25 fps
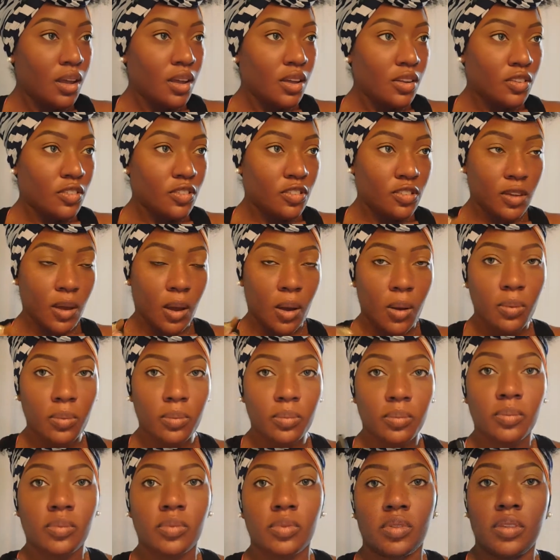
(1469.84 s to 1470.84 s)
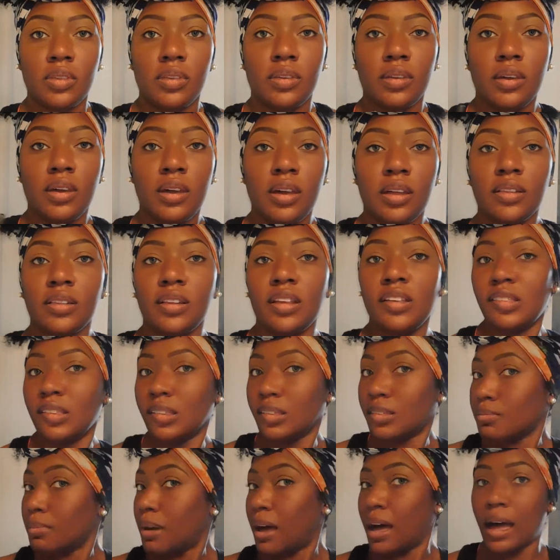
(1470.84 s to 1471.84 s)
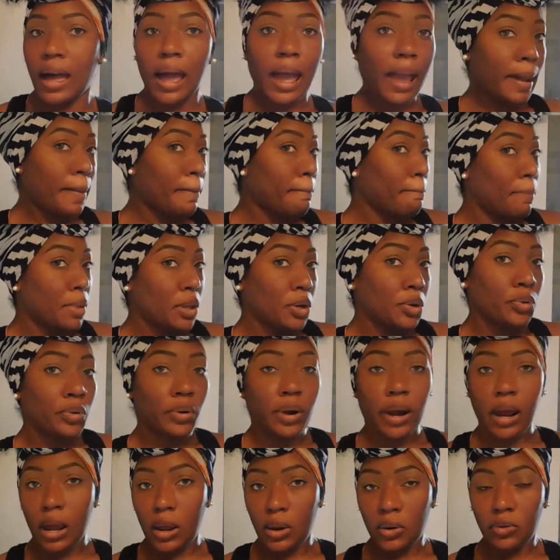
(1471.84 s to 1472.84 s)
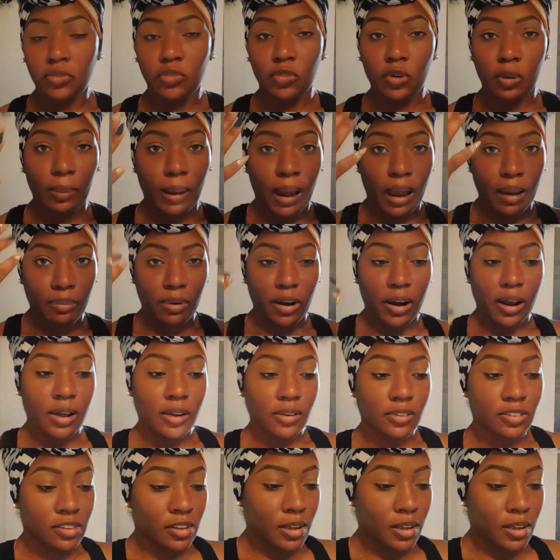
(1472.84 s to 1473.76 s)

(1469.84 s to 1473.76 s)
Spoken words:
So this is my middle ground for my brows.